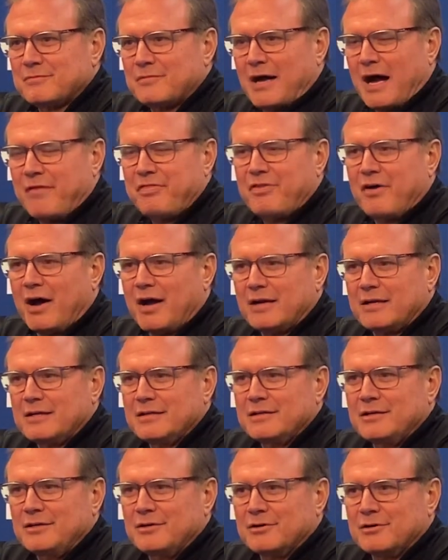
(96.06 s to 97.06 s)
I thought,
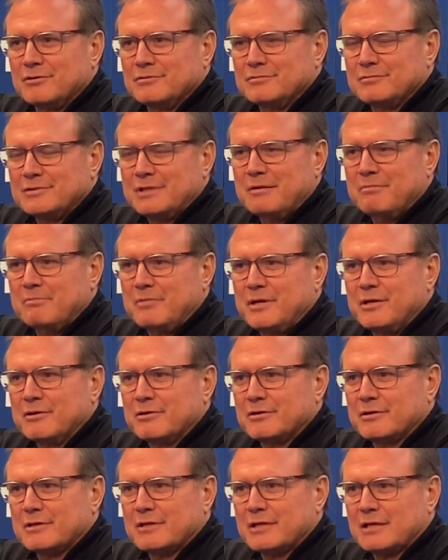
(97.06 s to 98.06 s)
you know, it
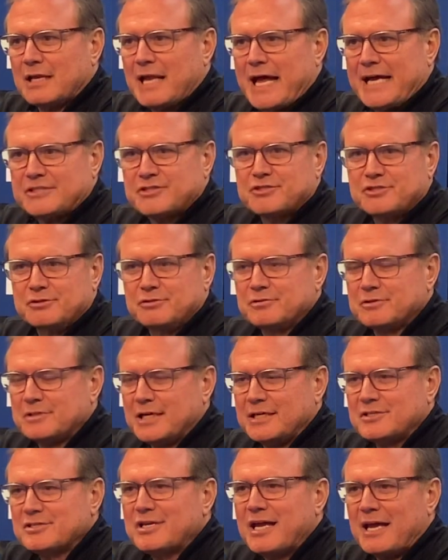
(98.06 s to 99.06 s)
mirrored last
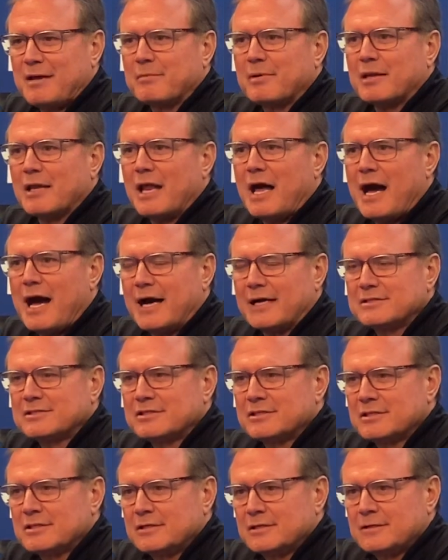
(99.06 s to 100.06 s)
Tuesday's game a
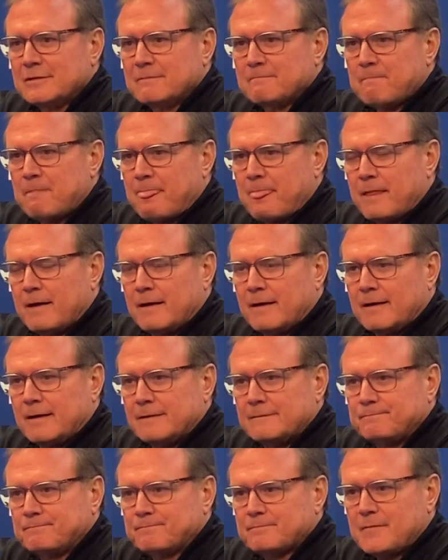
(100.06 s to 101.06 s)

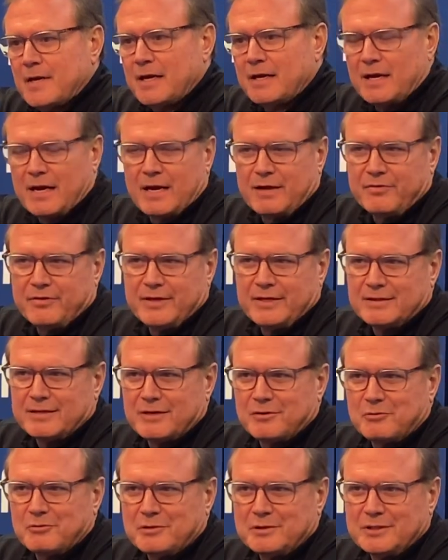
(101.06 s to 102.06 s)
lot. And I think
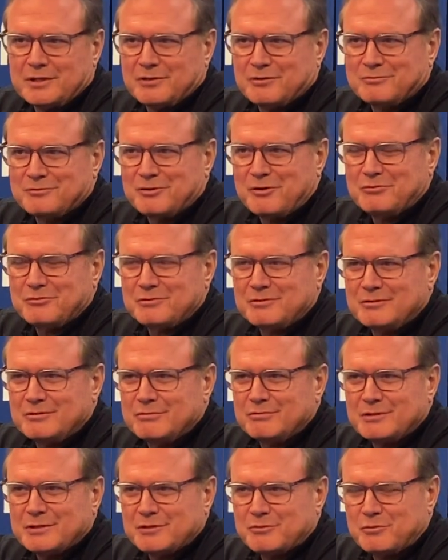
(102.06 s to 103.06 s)
that, you know, no,
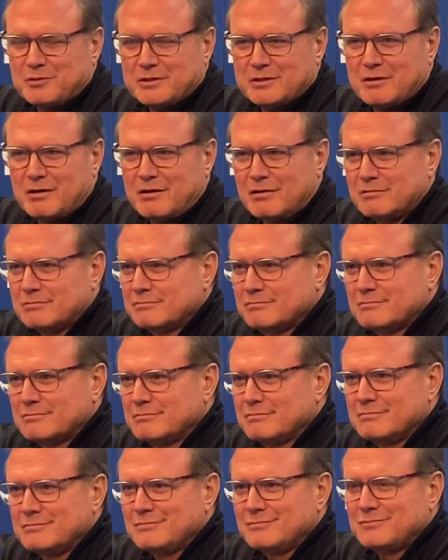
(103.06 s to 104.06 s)
with all,
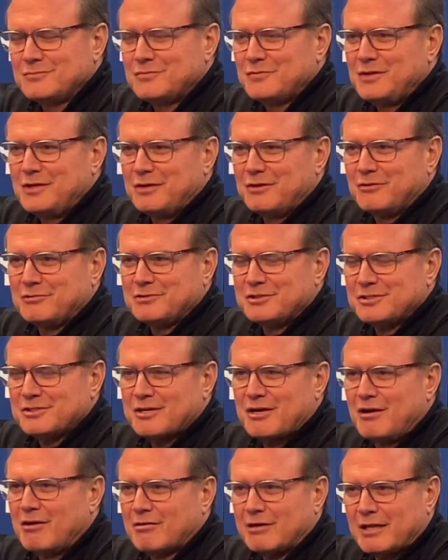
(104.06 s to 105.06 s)
you know, just
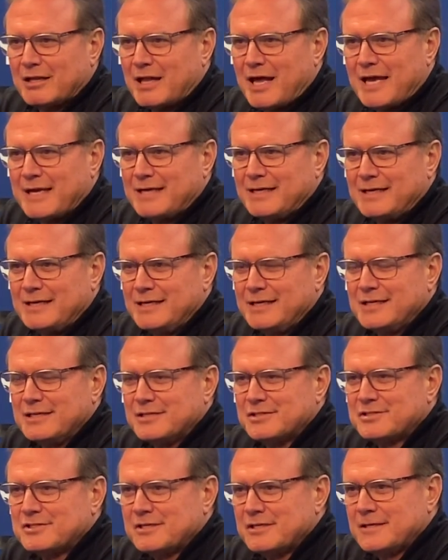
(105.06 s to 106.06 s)
calling it like it
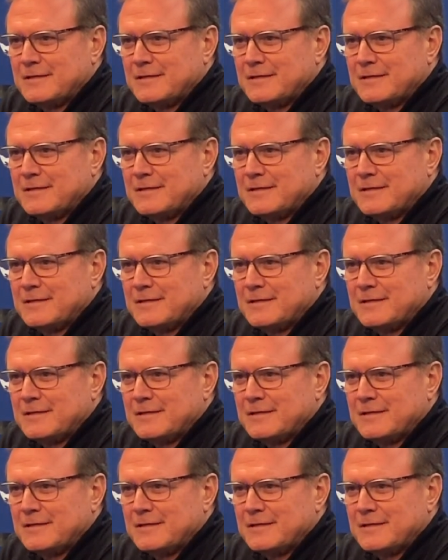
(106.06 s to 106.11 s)
is,